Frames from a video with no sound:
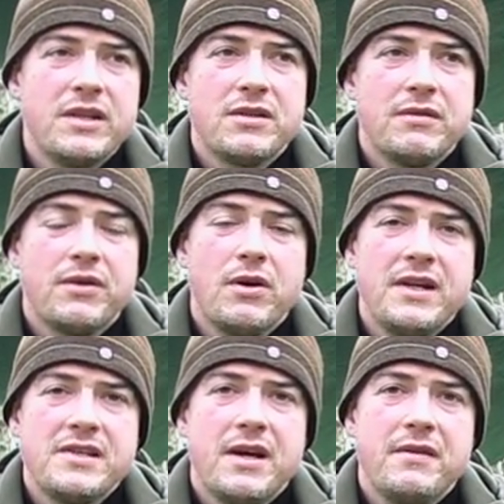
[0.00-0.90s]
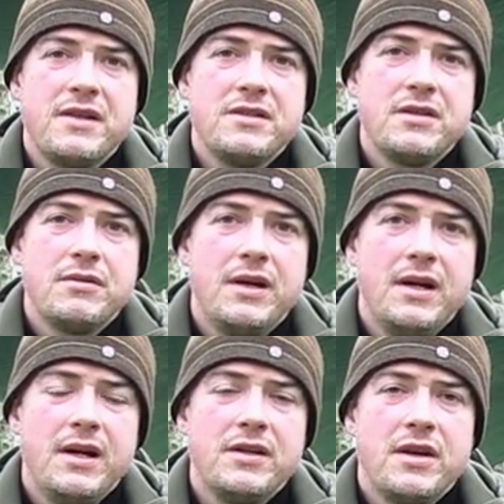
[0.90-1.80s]
sort of got ourselves into
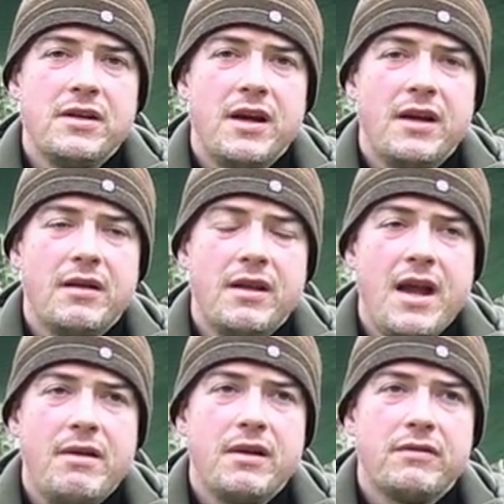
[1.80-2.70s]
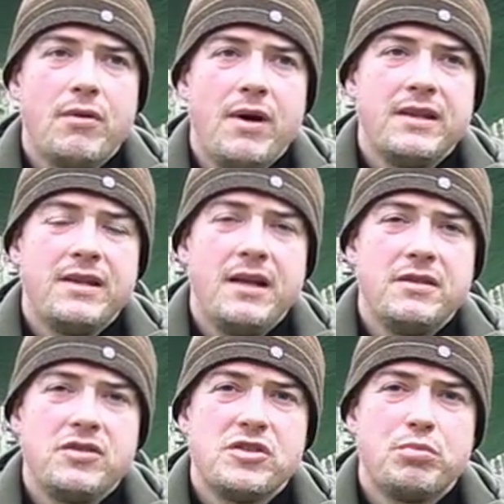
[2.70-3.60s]
an area of quite
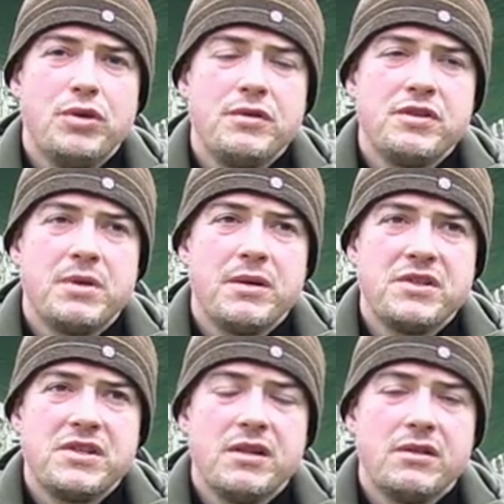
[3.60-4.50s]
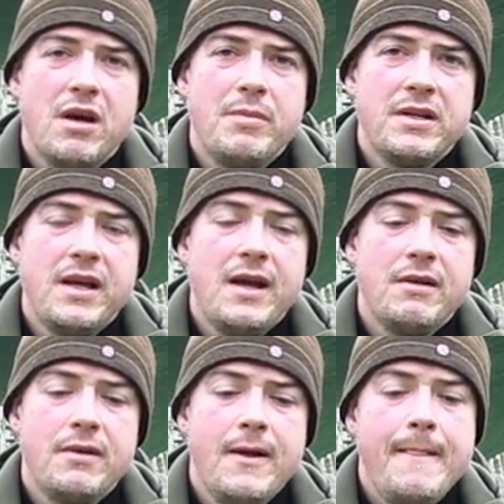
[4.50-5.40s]
dense spruce, but it was still coming
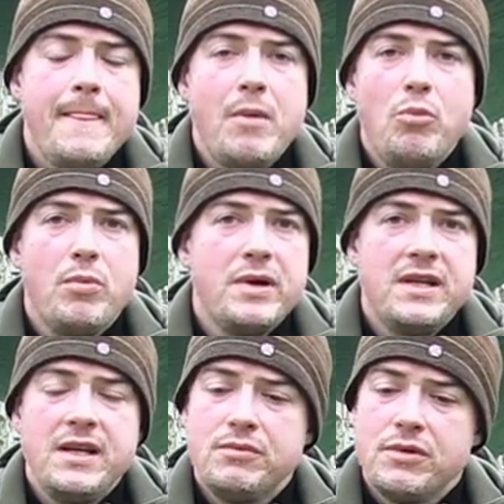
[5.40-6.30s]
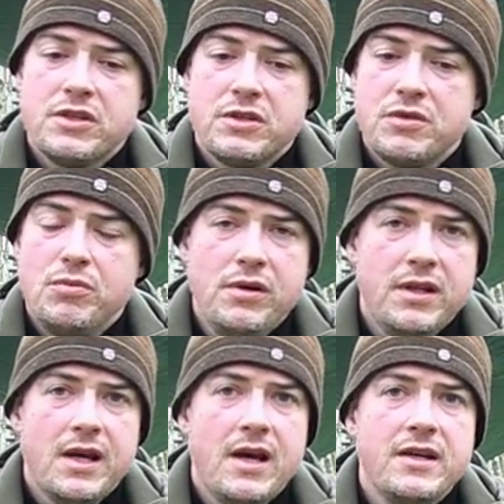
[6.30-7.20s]
down. And what we did was, just one
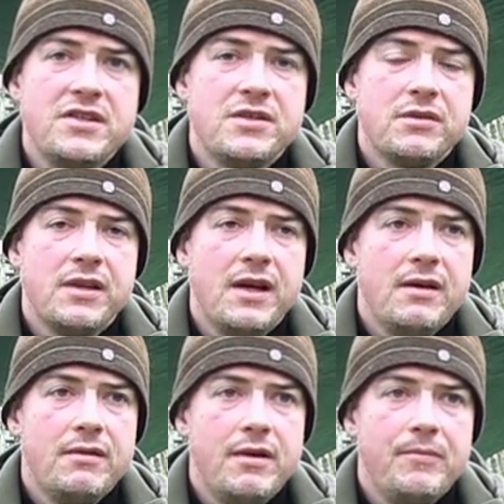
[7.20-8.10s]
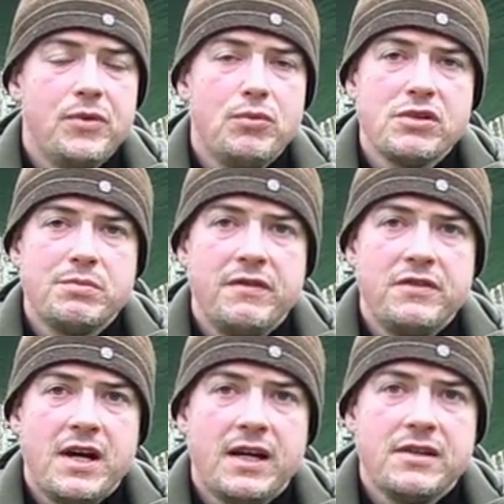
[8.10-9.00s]
of the guys took their waterproof
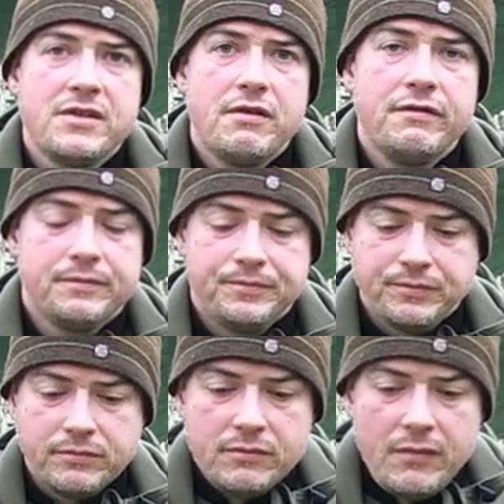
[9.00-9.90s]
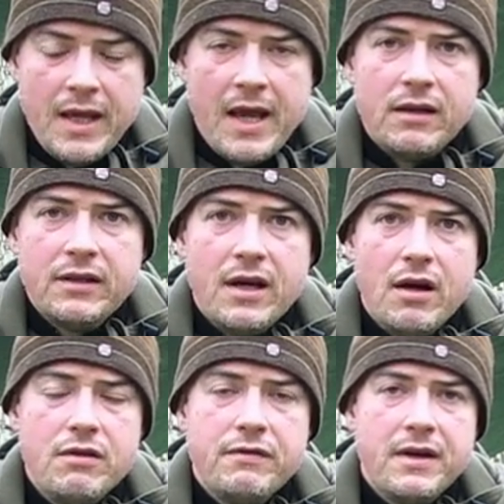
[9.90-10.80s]
jackets off, held it
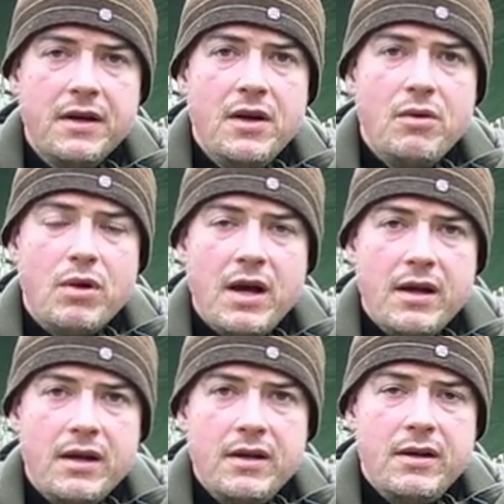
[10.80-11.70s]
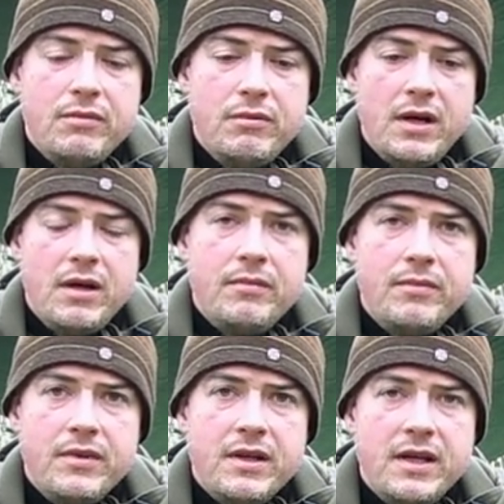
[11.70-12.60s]
over where
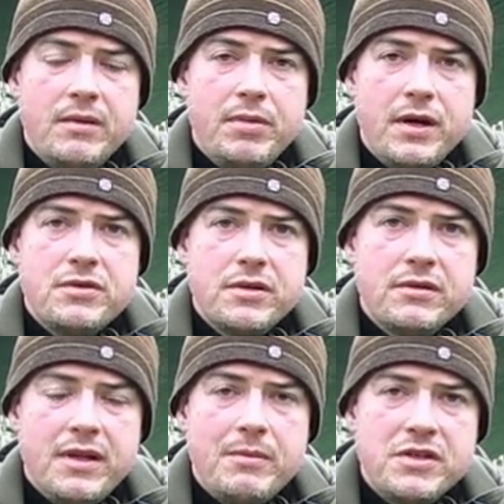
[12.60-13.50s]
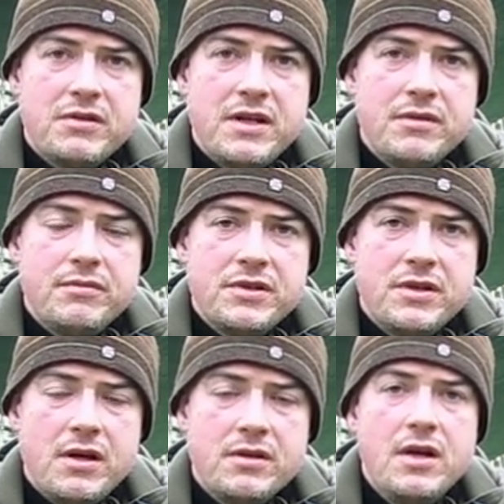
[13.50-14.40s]
the bow drill demonstration was
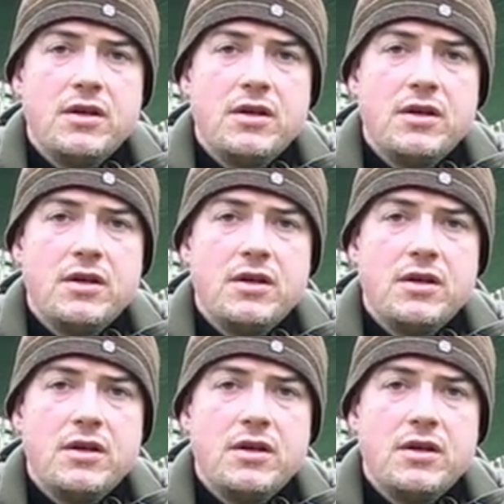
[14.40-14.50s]
done.